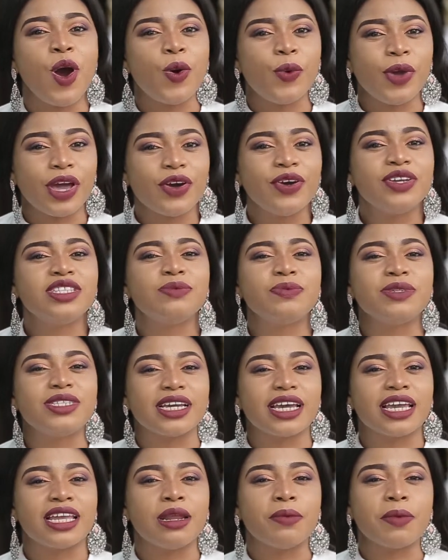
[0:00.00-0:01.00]
we're going to be
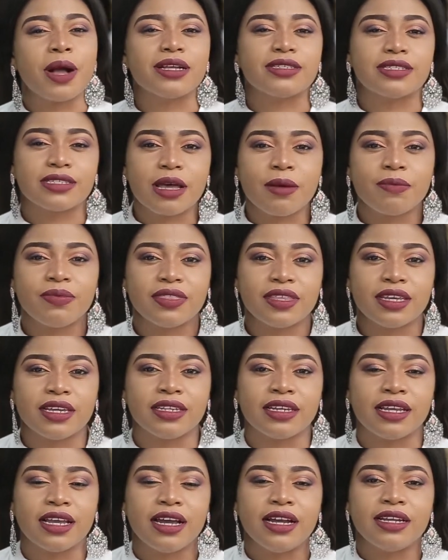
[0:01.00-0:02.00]
talking about
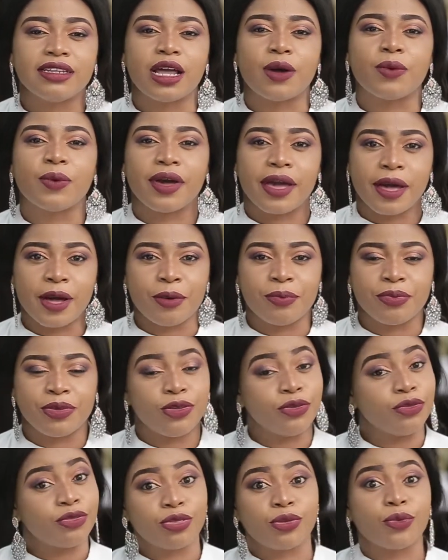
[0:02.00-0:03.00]
something that will help
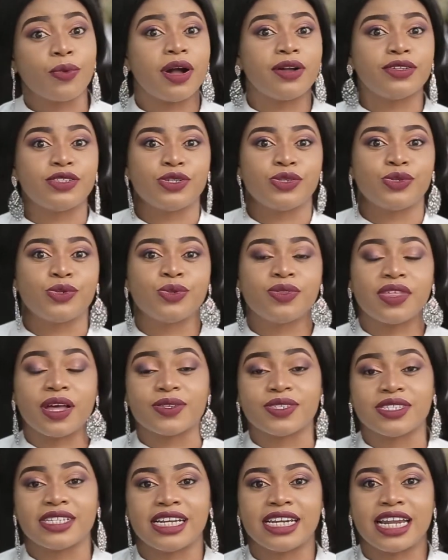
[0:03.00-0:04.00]
you throughout your
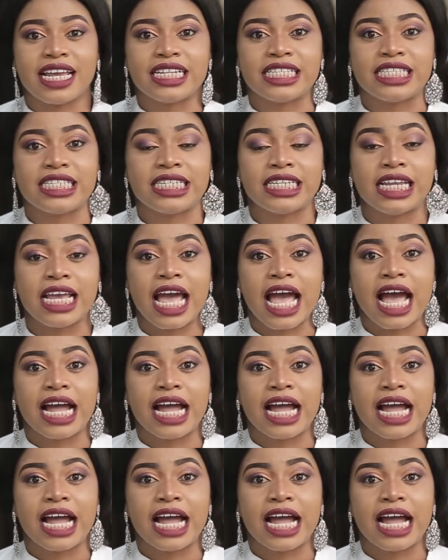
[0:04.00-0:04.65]
2019.